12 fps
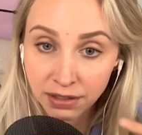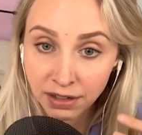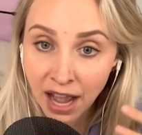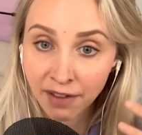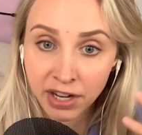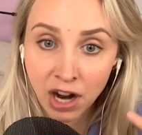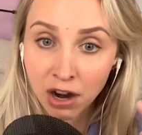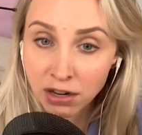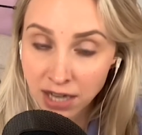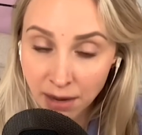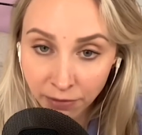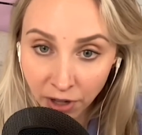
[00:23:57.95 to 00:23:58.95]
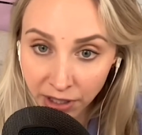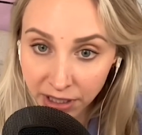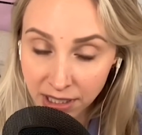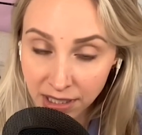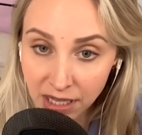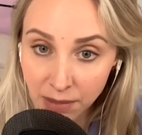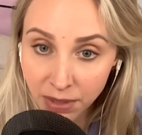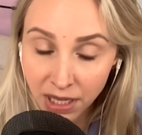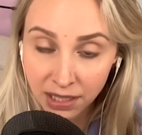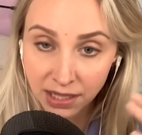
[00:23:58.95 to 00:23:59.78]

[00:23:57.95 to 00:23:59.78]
having a hard time falling asleep because